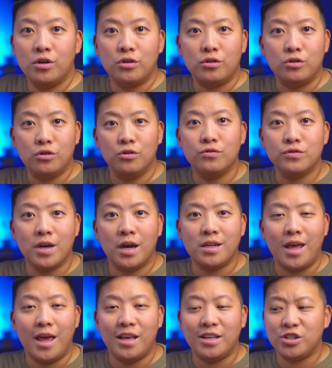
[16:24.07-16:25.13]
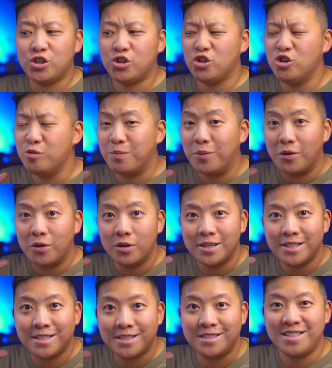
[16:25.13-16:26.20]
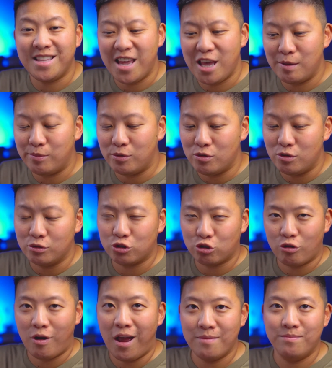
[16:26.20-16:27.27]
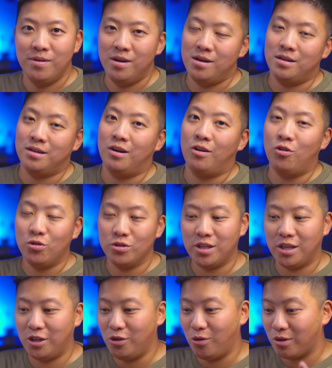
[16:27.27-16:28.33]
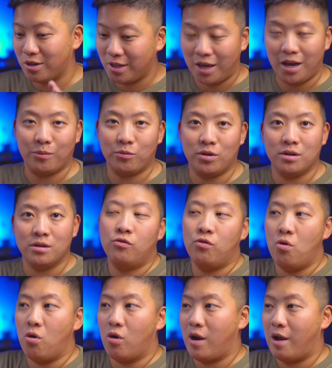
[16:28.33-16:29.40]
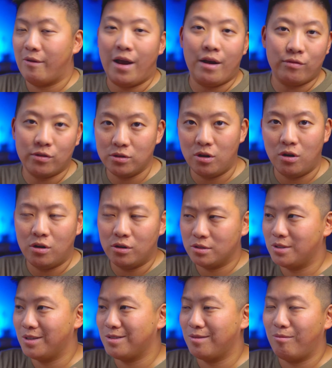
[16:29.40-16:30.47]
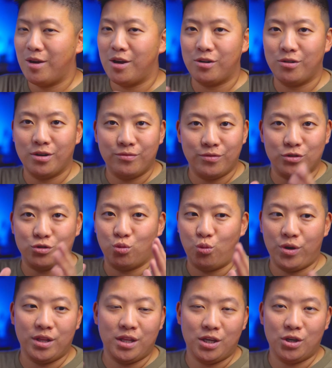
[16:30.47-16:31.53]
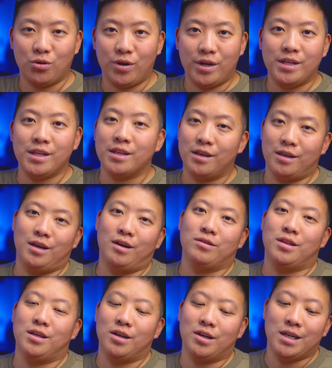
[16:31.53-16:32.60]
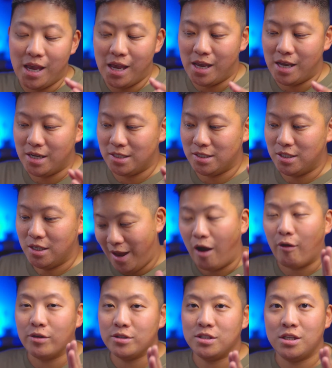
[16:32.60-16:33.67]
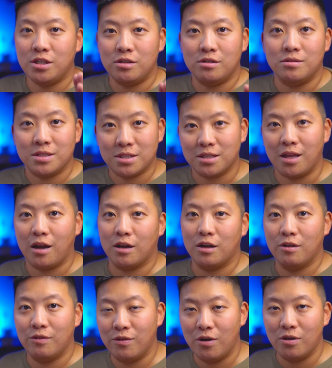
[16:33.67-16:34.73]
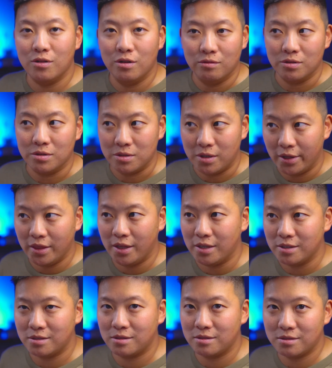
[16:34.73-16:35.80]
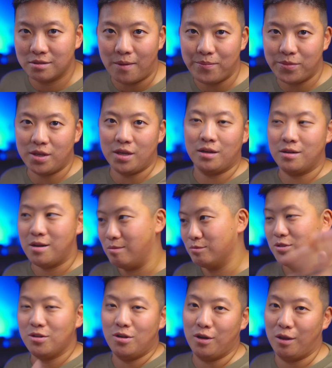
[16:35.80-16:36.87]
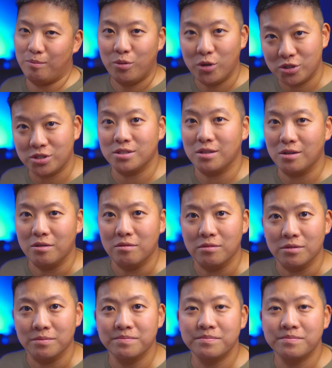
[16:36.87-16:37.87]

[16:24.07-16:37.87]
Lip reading: You've got a super stable tripod holding your camera for however long, doesn't matter if it's windy or anything out there, and guarantee you it's not gonna fall over unless something comes along and pushes it over.